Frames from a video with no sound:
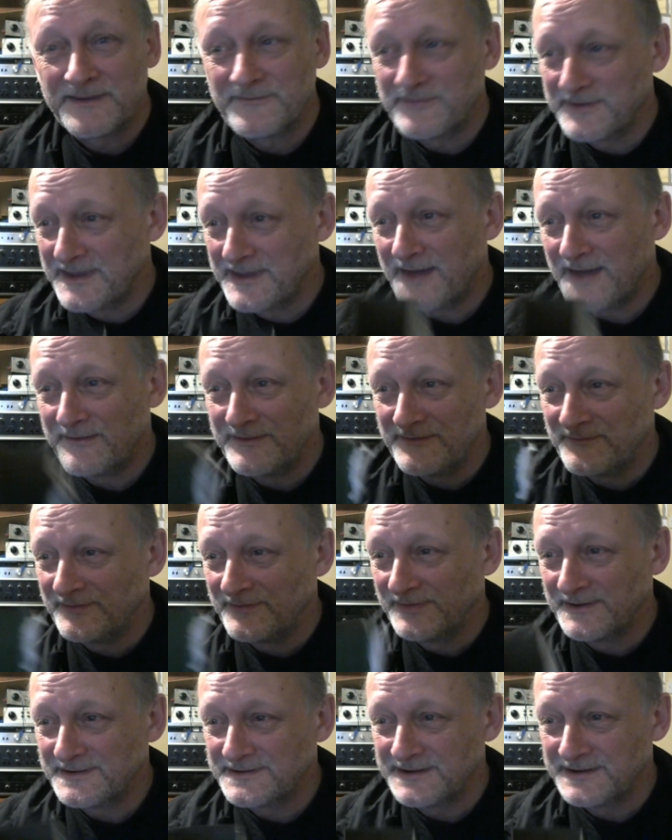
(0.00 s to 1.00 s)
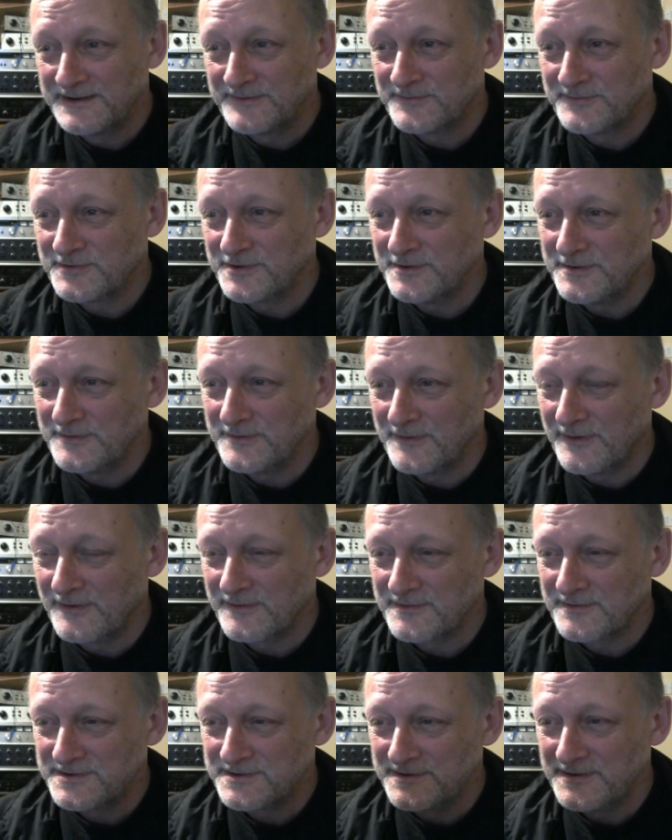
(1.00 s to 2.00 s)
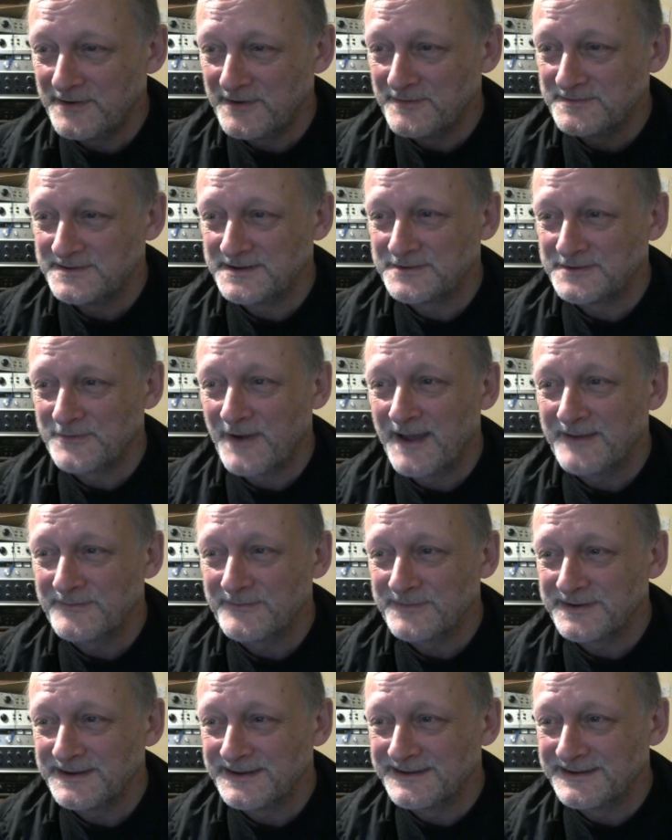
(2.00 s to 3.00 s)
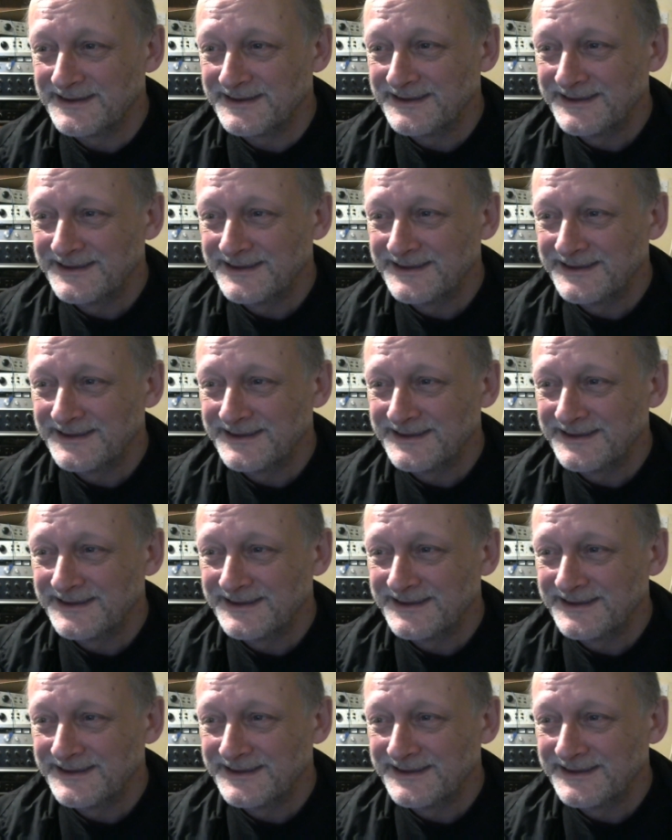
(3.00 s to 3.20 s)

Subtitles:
Gary, if you're listening, I'm sure you are, because you nosy twat me.